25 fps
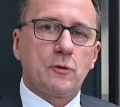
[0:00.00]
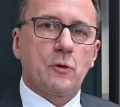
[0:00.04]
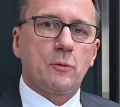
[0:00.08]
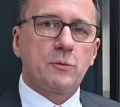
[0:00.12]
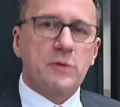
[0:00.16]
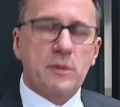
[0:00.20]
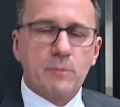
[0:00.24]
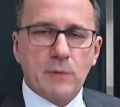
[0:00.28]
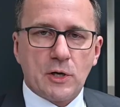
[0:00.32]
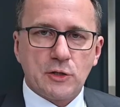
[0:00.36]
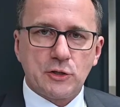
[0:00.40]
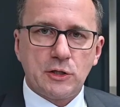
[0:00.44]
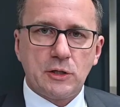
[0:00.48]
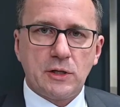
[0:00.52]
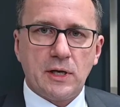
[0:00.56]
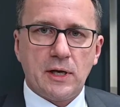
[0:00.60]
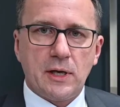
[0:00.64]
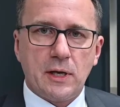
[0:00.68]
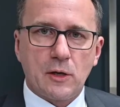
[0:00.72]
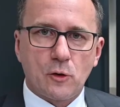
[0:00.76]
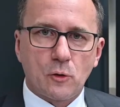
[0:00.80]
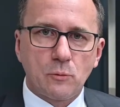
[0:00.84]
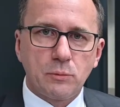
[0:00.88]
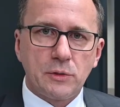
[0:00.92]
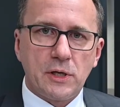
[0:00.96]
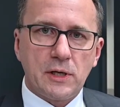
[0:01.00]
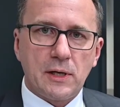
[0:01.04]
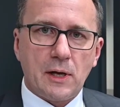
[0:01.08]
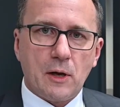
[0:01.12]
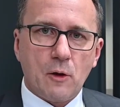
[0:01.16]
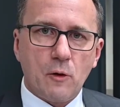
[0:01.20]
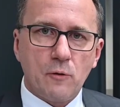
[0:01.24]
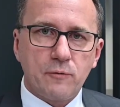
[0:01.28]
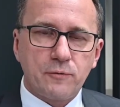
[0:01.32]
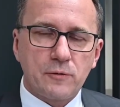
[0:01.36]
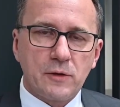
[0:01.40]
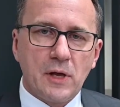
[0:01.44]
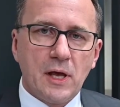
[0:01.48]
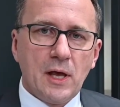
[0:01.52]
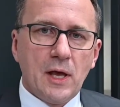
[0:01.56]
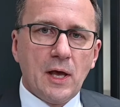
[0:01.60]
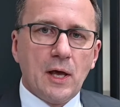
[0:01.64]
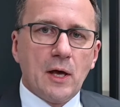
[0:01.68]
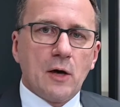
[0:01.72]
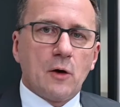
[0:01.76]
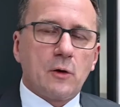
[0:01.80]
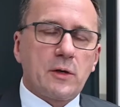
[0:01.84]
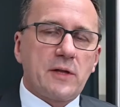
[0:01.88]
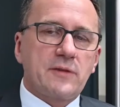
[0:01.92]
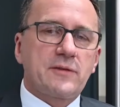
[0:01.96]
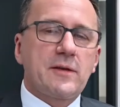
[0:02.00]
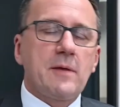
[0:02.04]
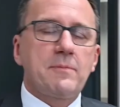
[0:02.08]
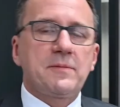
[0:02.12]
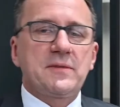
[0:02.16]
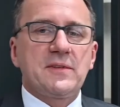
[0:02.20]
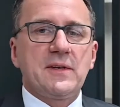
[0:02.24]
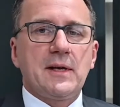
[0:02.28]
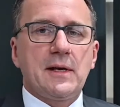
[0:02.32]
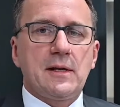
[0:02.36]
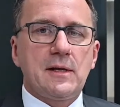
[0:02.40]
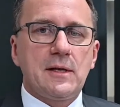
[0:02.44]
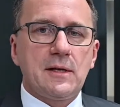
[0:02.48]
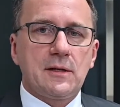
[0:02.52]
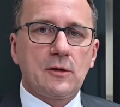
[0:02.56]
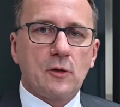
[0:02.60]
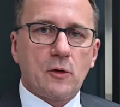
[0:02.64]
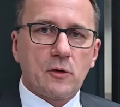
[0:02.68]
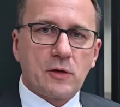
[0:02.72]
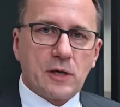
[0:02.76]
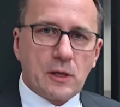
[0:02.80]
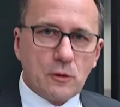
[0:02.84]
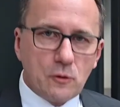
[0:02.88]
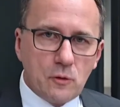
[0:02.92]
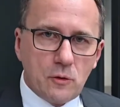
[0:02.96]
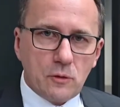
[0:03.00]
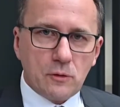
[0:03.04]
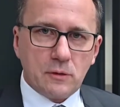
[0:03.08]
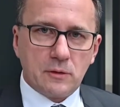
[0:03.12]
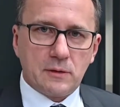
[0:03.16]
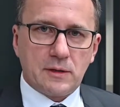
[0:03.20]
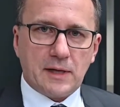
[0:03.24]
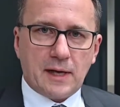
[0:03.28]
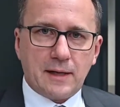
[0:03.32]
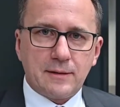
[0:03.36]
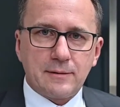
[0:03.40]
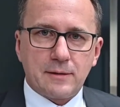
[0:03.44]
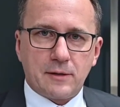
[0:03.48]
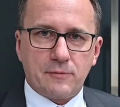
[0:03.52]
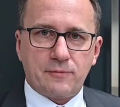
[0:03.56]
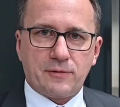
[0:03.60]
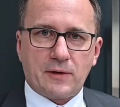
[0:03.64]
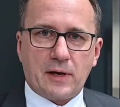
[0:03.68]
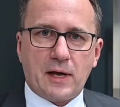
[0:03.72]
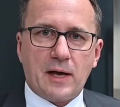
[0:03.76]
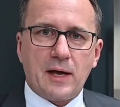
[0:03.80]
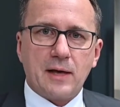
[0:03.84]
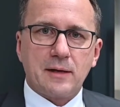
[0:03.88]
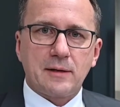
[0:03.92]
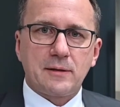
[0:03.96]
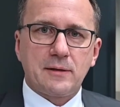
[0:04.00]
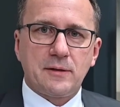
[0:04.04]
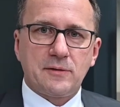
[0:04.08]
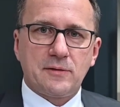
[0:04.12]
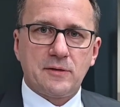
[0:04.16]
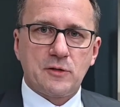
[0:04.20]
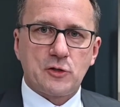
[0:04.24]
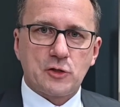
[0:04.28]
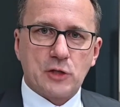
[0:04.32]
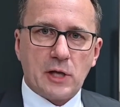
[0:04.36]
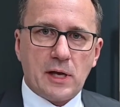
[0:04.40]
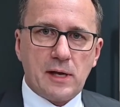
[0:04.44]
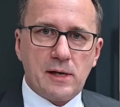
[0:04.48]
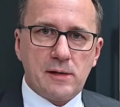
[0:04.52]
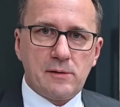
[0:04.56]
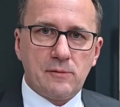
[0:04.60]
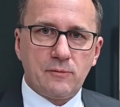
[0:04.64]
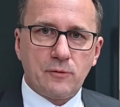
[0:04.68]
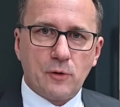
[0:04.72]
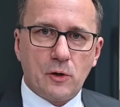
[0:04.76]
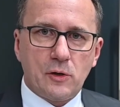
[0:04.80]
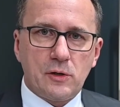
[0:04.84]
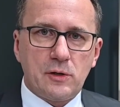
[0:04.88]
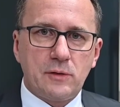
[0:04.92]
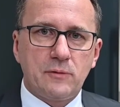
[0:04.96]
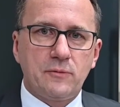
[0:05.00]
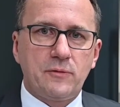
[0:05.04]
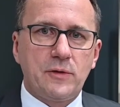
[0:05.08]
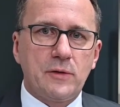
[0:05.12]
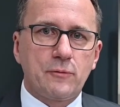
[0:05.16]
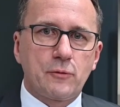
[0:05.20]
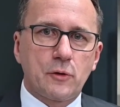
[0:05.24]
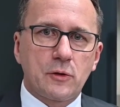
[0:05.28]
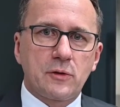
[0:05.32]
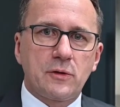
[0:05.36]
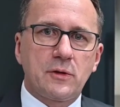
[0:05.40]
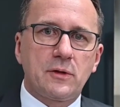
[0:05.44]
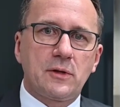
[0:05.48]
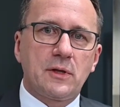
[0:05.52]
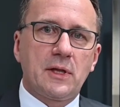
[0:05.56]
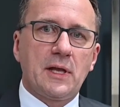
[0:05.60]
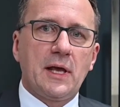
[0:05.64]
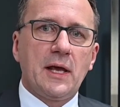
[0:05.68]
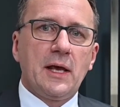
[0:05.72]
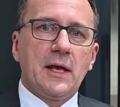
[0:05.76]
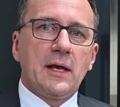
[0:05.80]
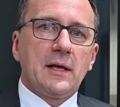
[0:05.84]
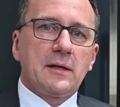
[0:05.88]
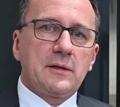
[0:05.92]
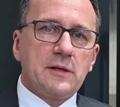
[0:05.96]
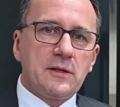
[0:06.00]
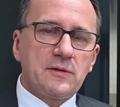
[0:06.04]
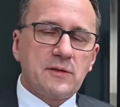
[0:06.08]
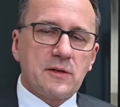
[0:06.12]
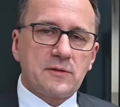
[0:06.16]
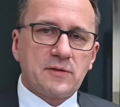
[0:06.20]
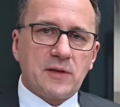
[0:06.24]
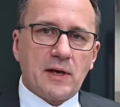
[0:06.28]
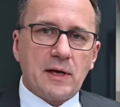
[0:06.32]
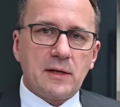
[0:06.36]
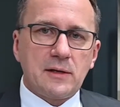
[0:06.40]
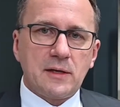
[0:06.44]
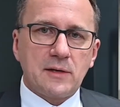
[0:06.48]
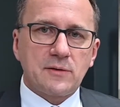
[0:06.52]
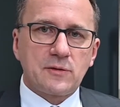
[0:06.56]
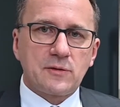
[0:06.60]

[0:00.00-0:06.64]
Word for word: You have seen the machine in operation. We've had a walk around the machine, and I'm sure that you have another